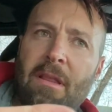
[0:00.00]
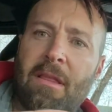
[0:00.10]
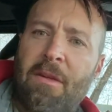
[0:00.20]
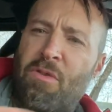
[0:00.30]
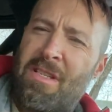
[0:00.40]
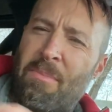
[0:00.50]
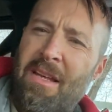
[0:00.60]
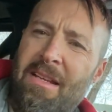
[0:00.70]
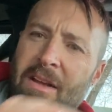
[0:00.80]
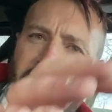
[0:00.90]
there was
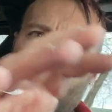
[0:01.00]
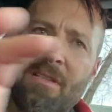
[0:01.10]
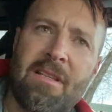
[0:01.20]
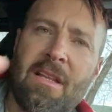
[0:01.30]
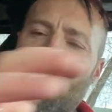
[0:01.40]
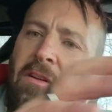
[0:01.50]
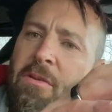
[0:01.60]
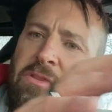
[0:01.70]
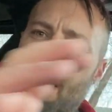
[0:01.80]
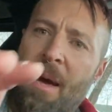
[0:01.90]
something different. You know,
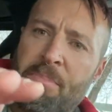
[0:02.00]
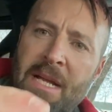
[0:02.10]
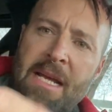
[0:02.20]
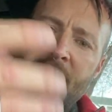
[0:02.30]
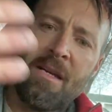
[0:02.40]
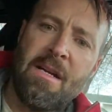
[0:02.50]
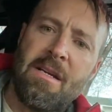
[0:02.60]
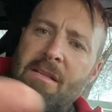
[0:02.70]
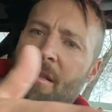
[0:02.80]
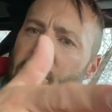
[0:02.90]
there was an update,
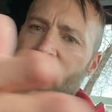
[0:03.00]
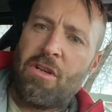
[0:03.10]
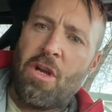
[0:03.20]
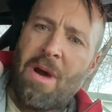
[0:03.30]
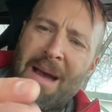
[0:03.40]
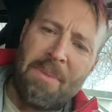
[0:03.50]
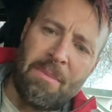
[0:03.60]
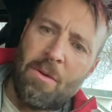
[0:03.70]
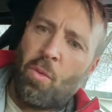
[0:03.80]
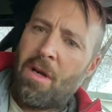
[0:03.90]
there was a new app. I'm
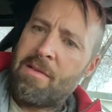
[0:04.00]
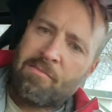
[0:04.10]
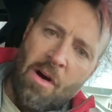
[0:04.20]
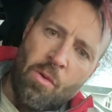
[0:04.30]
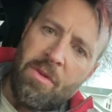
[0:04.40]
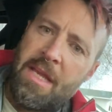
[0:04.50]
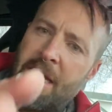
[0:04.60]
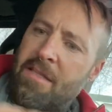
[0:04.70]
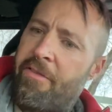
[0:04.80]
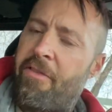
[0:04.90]
like, what is wrong with the
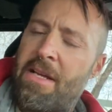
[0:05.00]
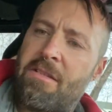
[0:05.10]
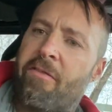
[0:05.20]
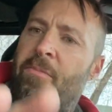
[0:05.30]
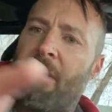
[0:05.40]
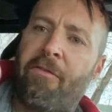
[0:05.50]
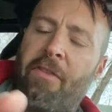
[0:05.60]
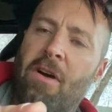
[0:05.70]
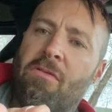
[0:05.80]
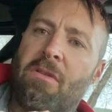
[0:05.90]
interface of my
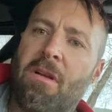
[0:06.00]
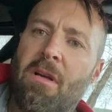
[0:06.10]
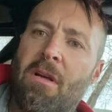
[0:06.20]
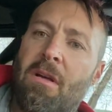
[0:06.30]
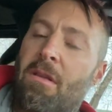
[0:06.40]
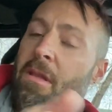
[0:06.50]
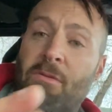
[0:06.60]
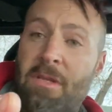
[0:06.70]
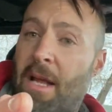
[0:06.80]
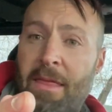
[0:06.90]
phone? There
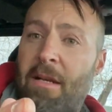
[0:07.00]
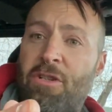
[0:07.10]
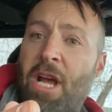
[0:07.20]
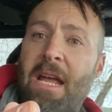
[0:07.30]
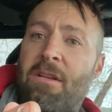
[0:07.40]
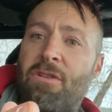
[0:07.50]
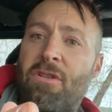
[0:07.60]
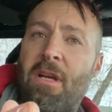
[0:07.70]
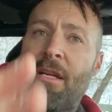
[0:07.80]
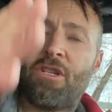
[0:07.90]
was nothing
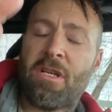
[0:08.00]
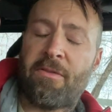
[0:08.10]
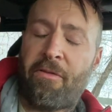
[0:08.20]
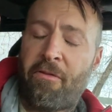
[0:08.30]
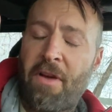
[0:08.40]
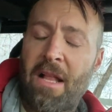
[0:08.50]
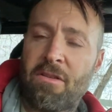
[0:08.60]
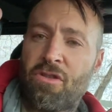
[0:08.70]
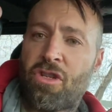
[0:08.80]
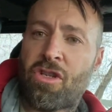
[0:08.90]
changed. It just
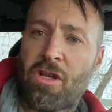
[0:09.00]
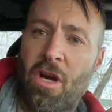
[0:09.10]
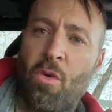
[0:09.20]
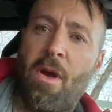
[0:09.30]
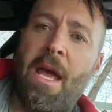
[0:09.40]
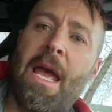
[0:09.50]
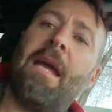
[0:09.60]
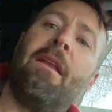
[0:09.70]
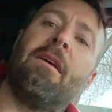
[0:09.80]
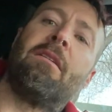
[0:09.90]
felt so
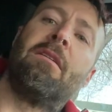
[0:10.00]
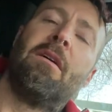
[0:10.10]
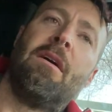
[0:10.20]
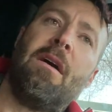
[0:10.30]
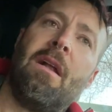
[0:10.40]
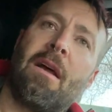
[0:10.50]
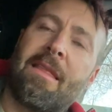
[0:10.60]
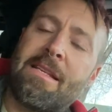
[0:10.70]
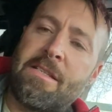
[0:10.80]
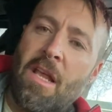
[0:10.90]
alien. Like
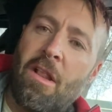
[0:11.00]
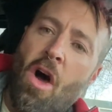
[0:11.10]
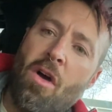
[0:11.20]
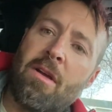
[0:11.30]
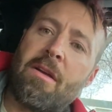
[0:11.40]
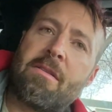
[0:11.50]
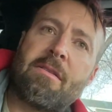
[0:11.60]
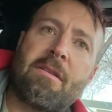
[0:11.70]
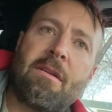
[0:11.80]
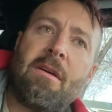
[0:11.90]
this is the
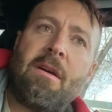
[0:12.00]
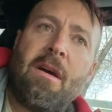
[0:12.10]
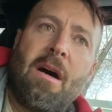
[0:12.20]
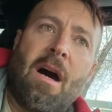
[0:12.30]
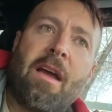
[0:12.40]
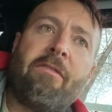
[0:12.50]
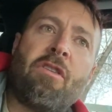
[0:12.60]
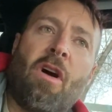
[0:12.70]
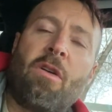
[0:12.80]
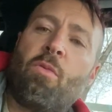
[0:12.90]
longest I've
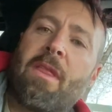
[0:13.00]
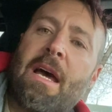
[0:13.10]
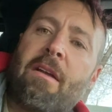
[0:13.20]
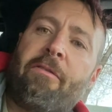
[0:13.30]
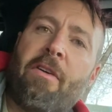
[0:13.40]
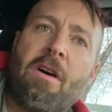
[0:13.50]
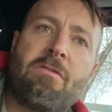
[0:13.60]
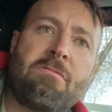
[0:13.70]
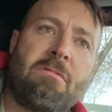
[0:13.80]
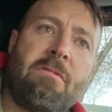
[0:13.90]
gone without a
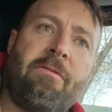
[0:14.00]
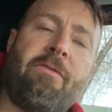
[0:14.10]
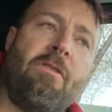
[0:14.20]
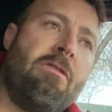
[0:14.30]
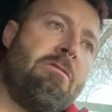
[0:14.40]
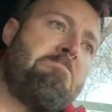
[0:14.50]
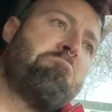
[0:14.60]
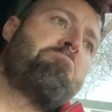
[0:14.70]
phone for